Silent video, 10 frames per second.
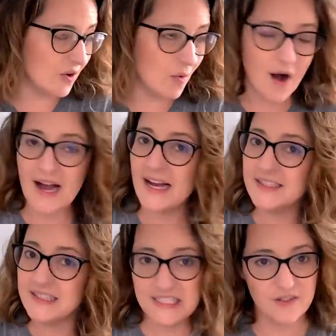are
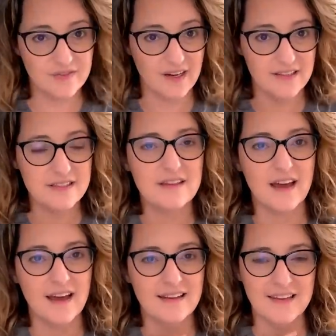wildly different
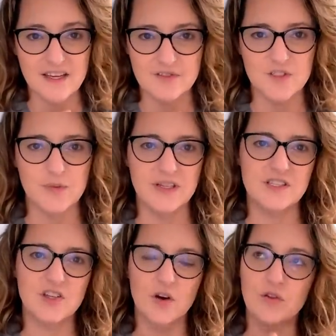than they used to be.
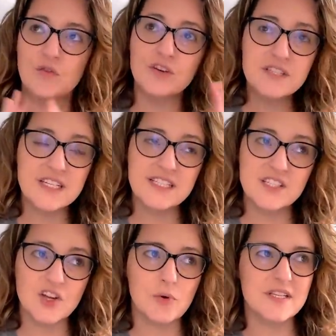So the first thing
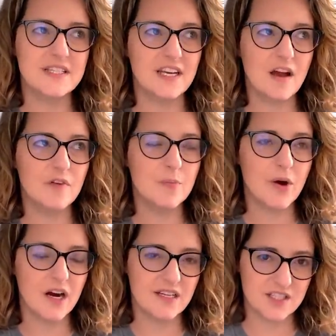to know is that every
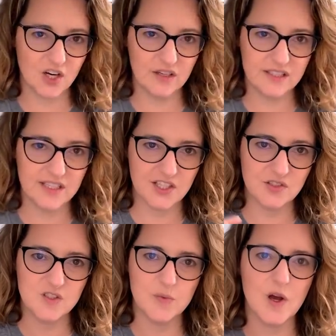park is currently
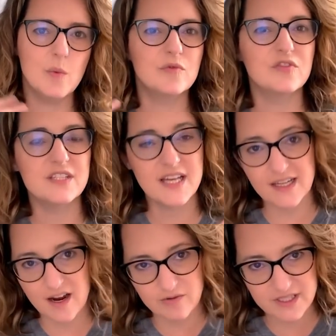scheduled to be open for
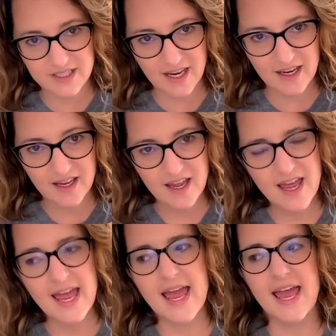10 hours a day.
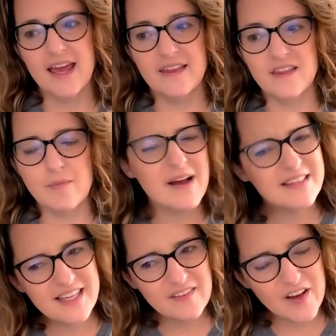And that
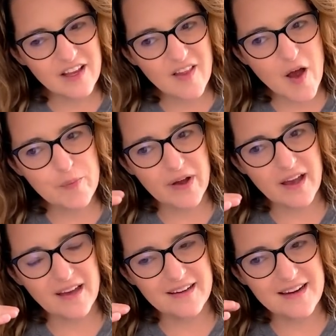might sound like a lot, but
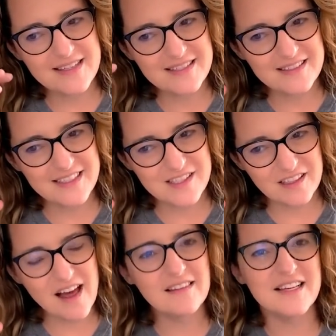it's a
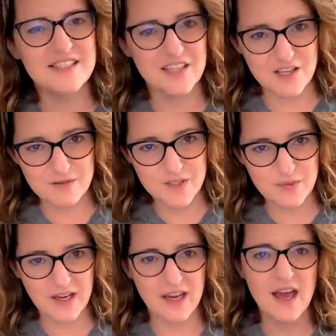lot less than it used to
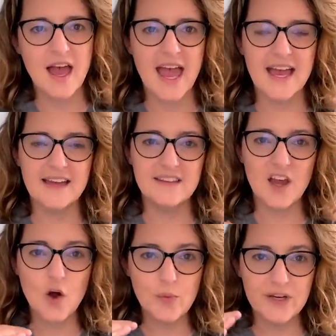be. And
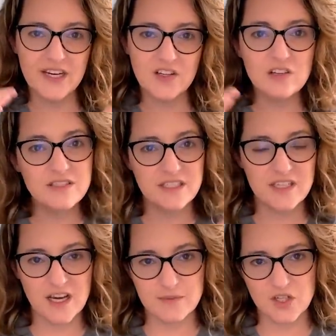the opening and closing
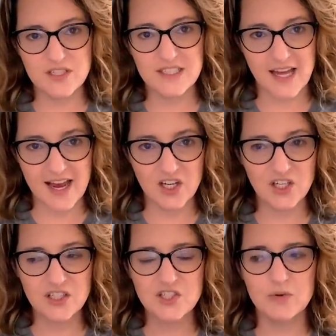times are
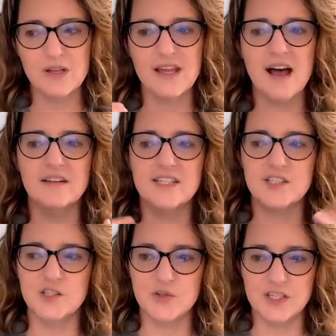staggered to allow
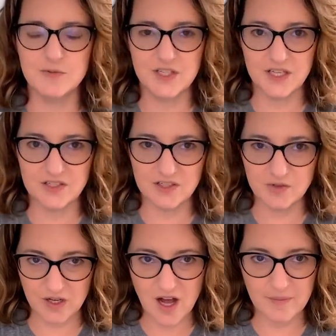Disney transportation
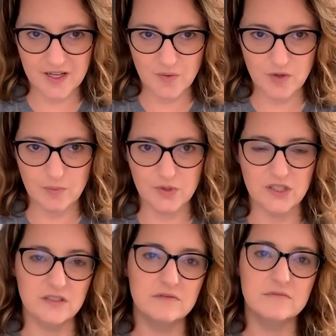to accommodate
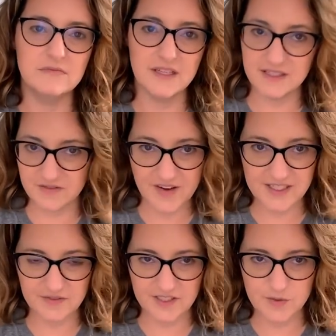people as
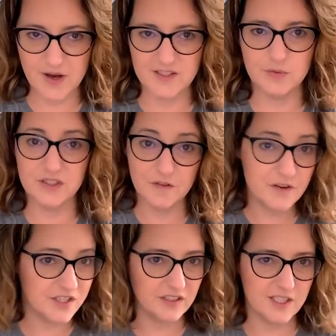effectively as possible, as
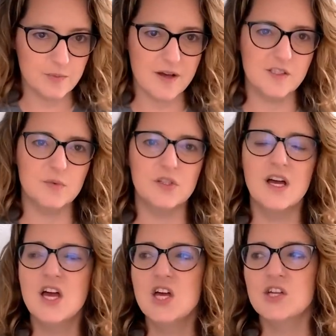efficiently as possible.
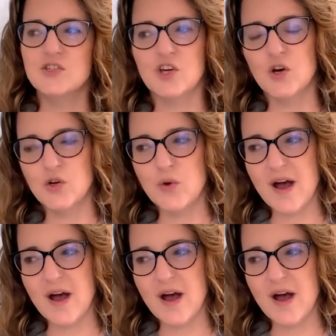So you